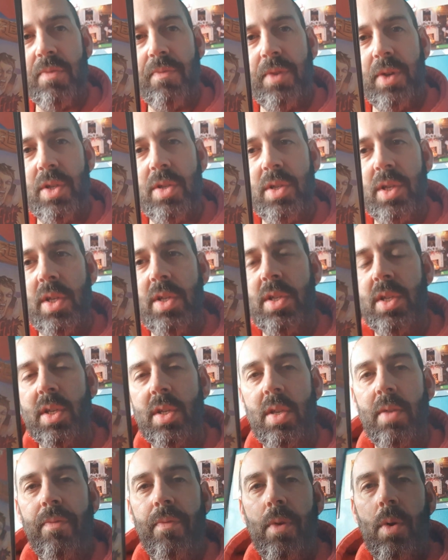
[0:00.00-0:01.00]
for the
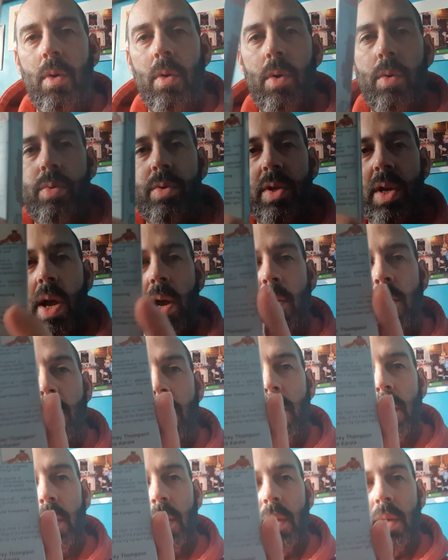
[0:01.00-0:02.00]
C64 also.
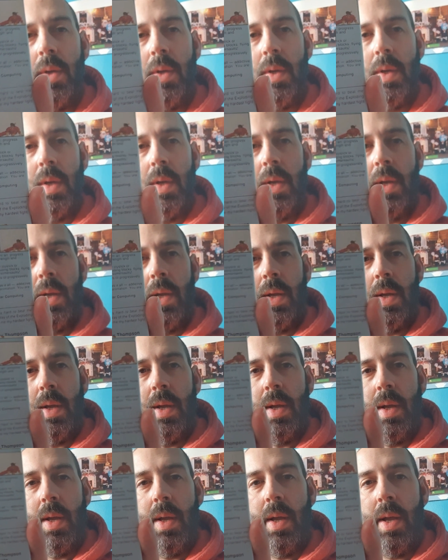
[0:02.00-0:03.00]

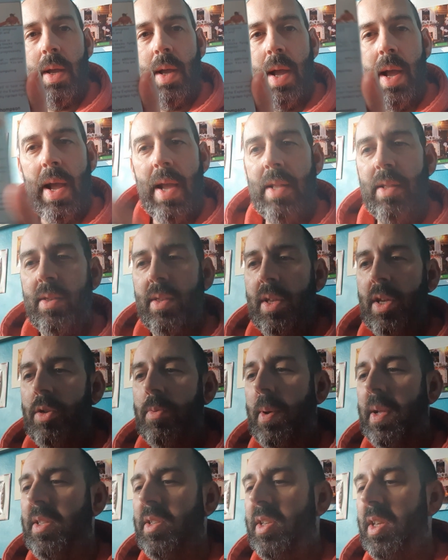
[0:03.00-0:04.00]
And this
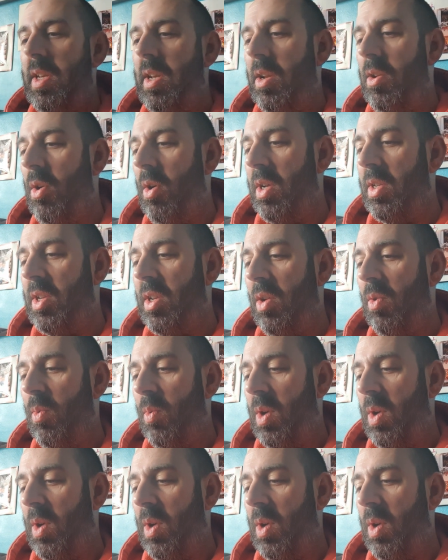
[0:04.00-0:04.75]
one's in the nice little